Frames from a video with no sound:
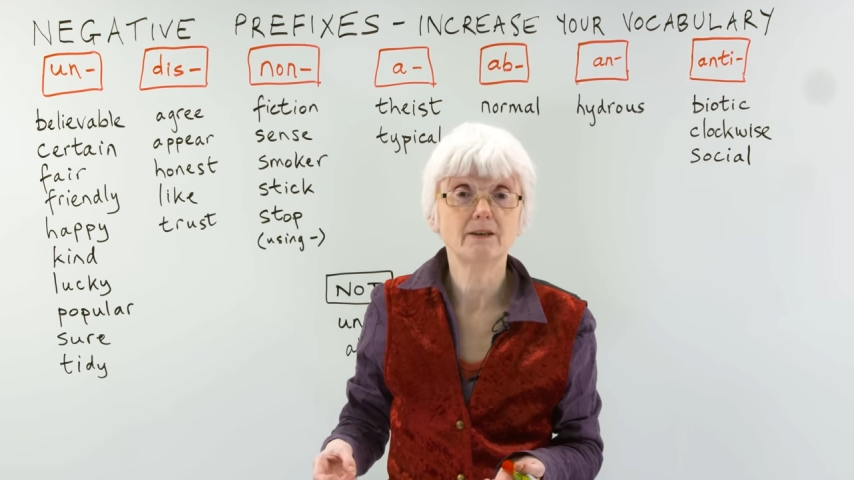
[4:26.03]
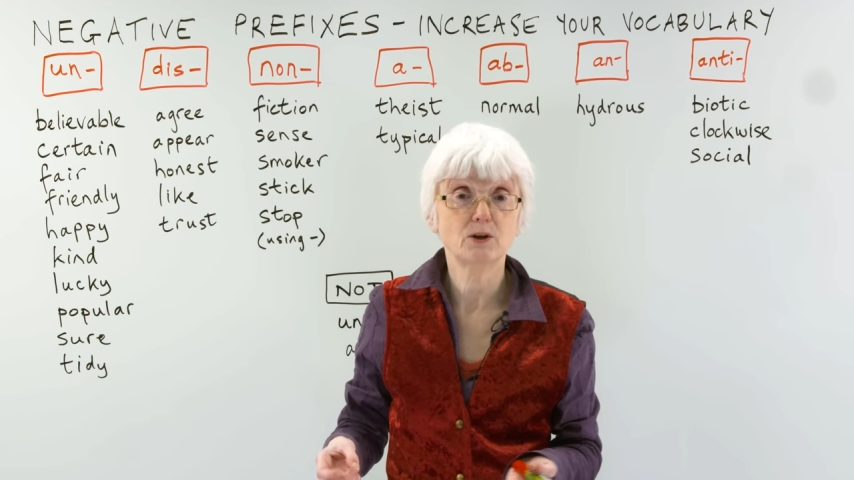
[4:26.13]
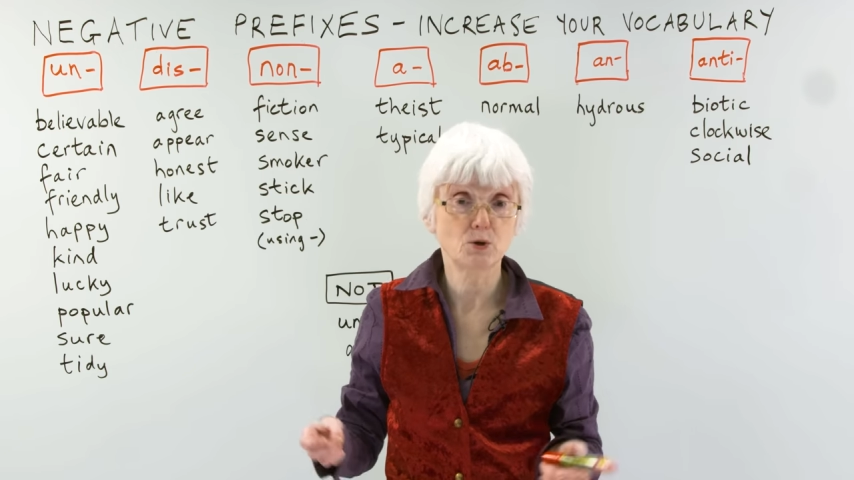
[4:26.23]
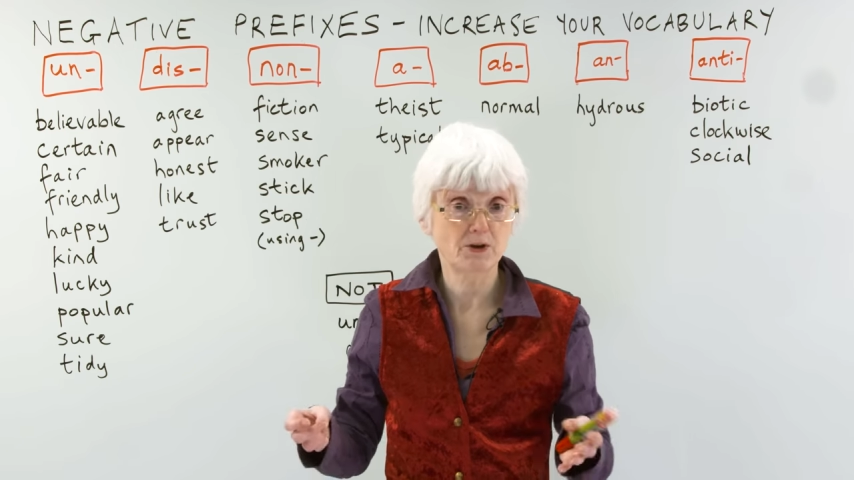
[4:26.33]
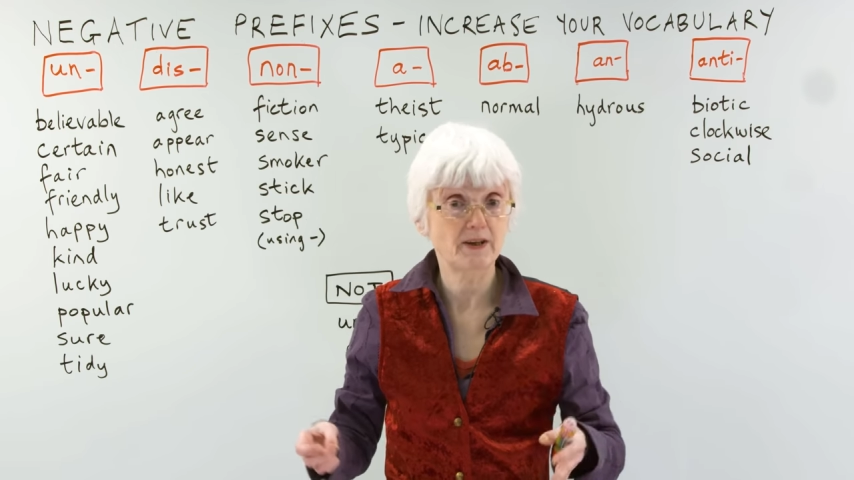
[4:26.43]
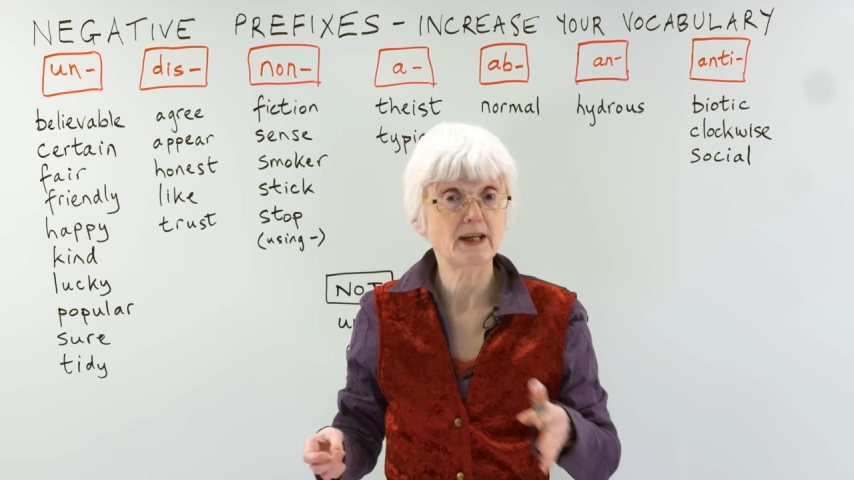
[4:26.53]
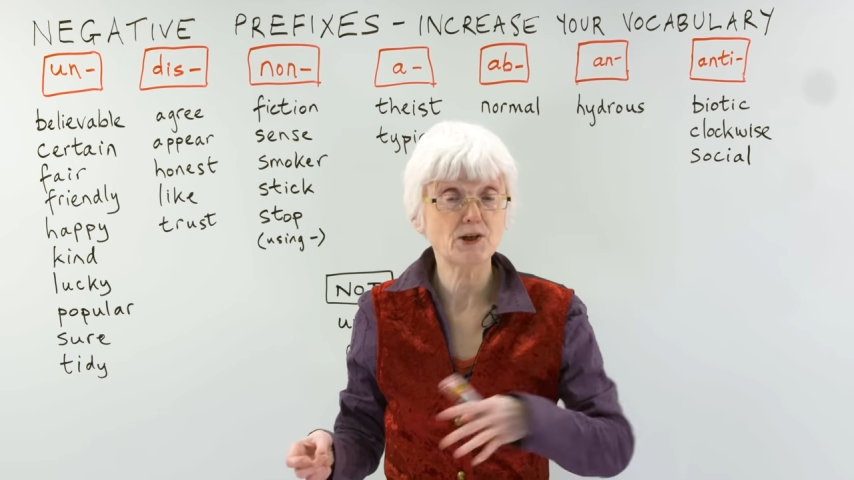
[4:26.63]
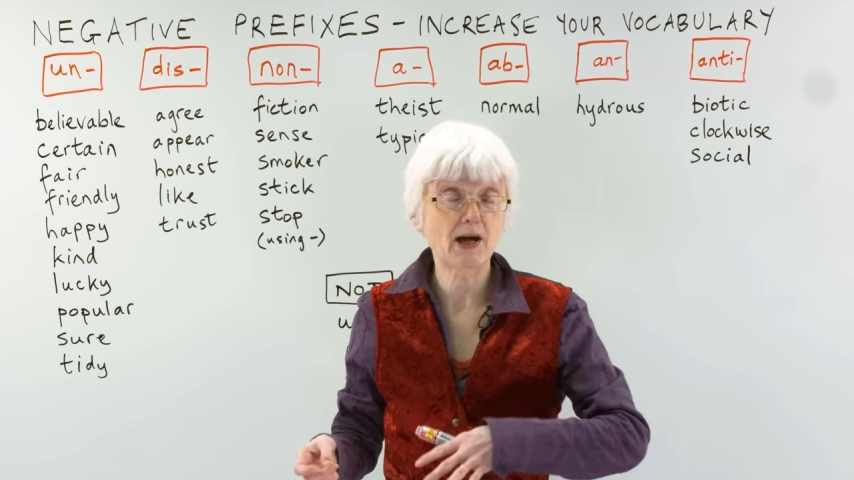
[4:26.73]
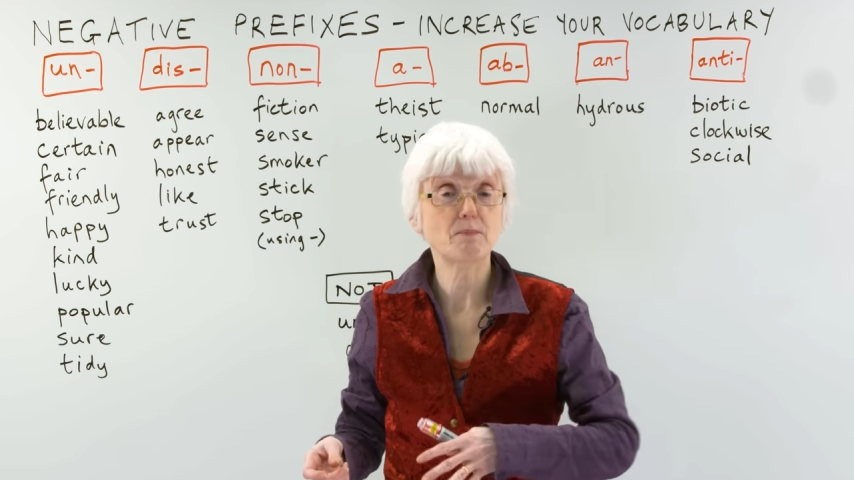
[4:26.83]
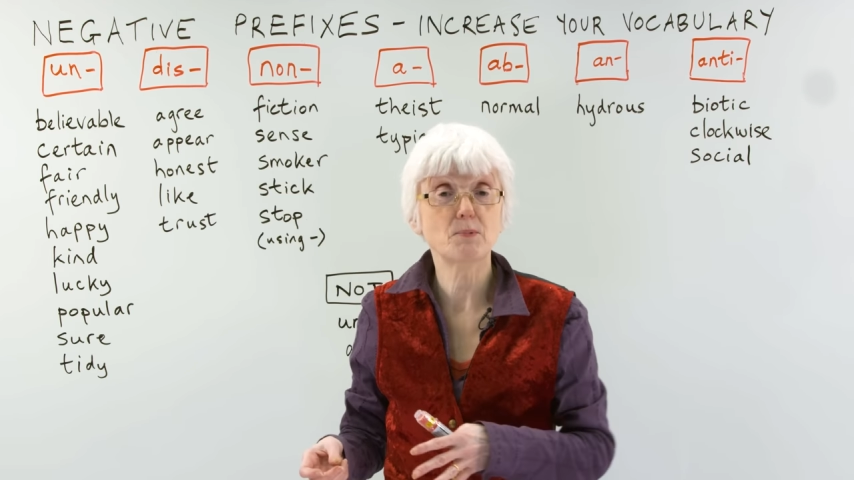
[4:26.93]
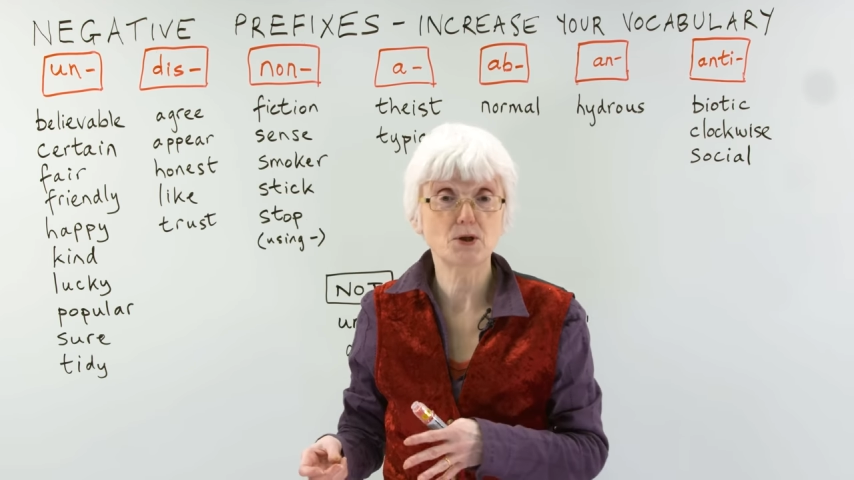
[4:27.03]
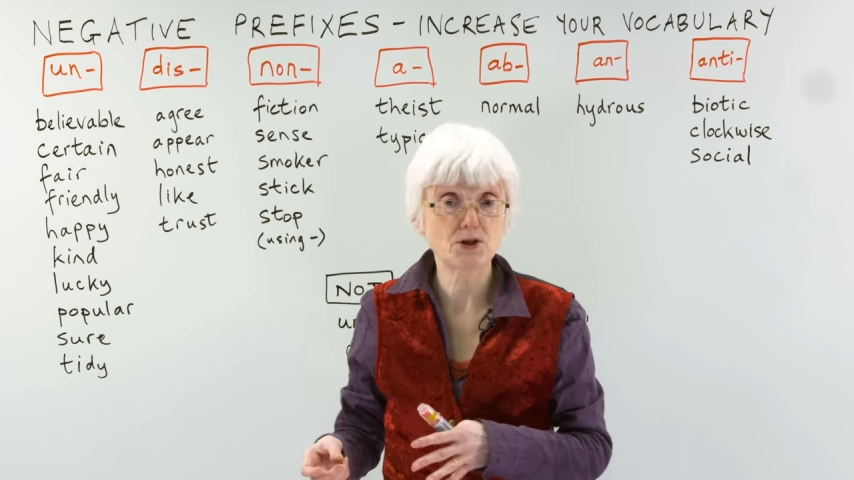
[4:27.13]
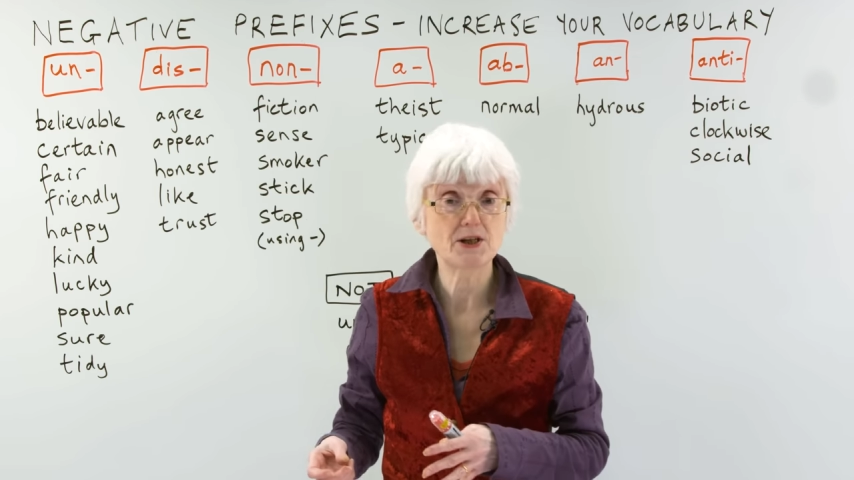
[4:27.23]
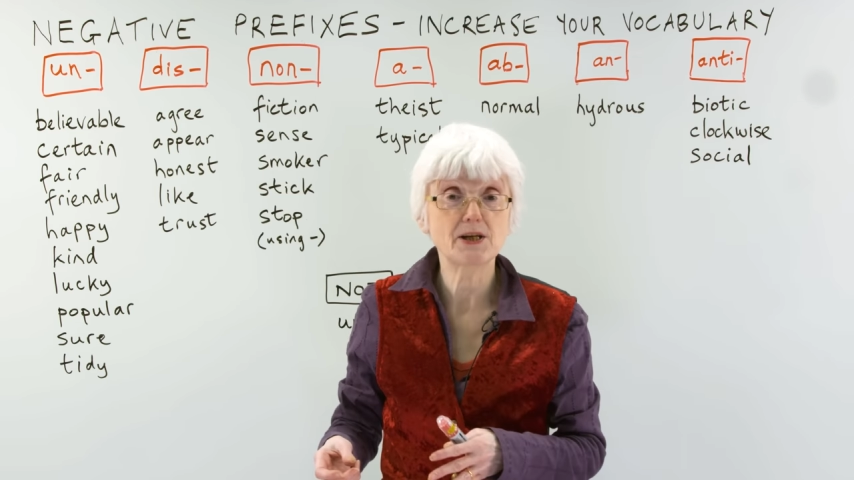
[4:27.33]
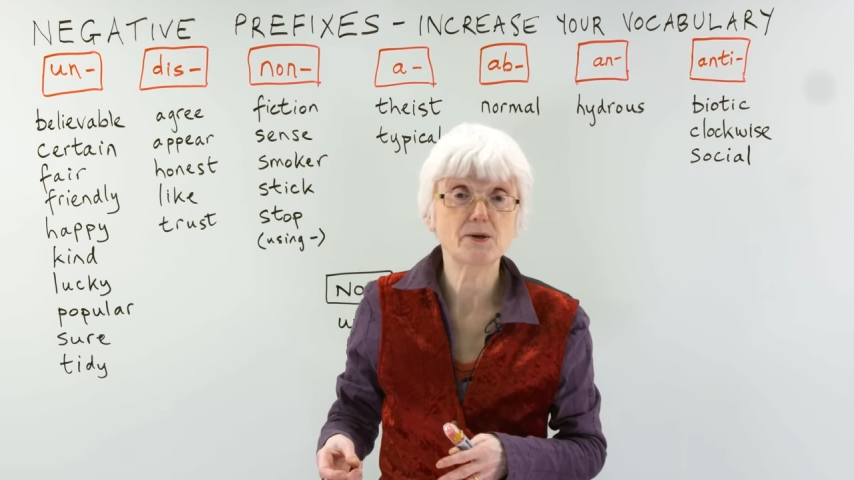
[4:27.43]
Good things happen
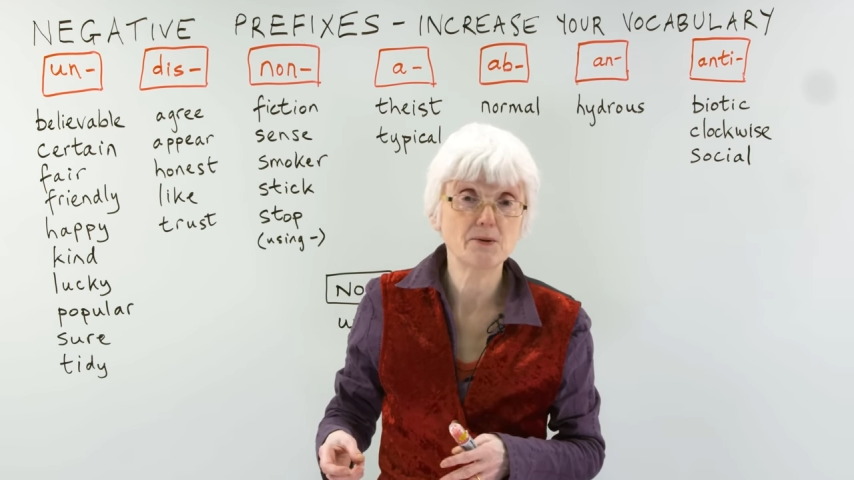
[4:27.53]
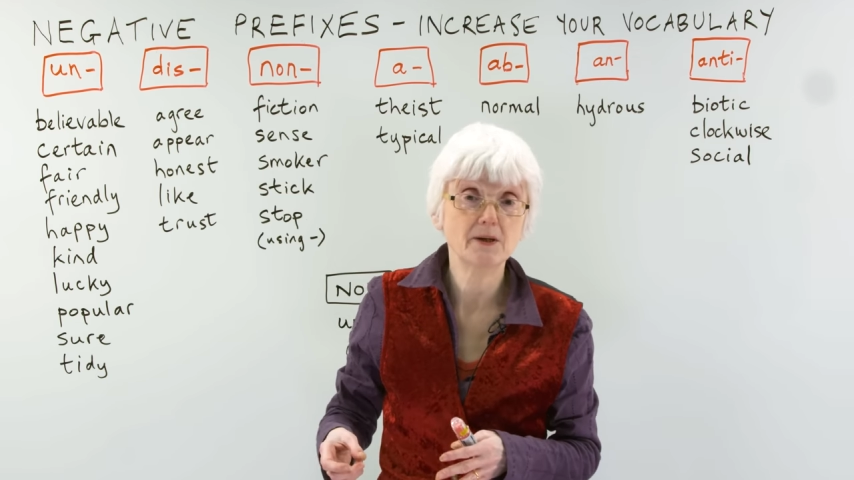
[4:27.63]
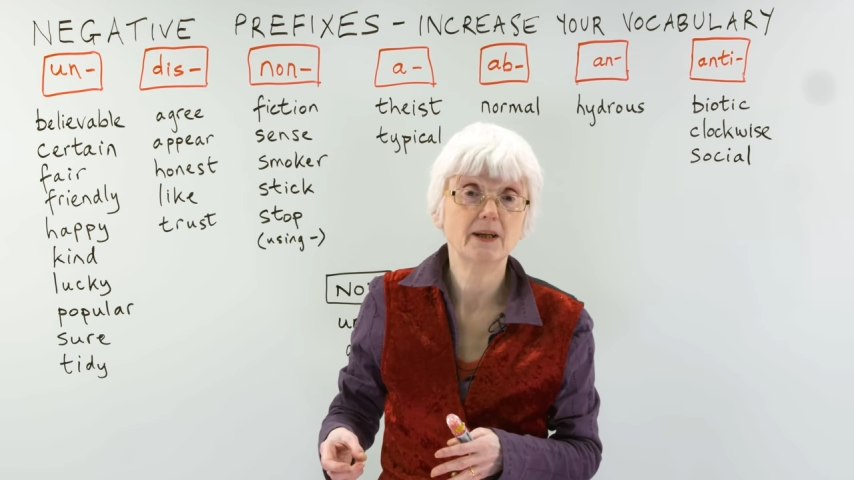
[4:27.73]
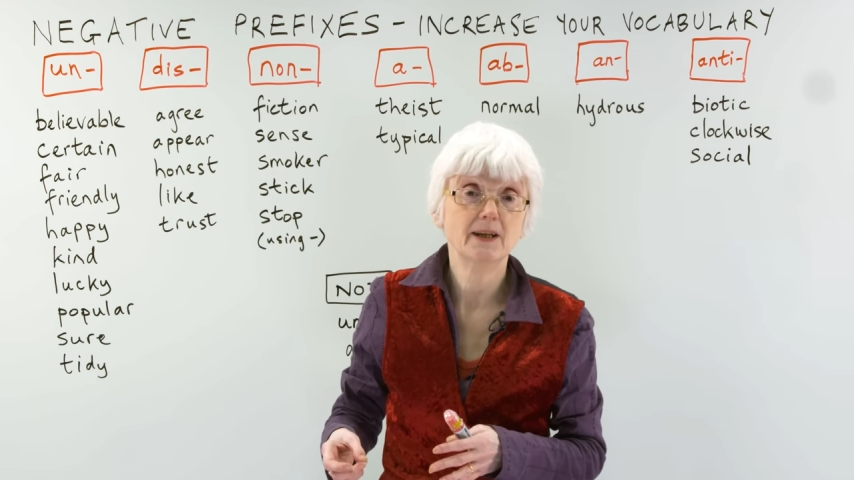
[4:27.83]
to you,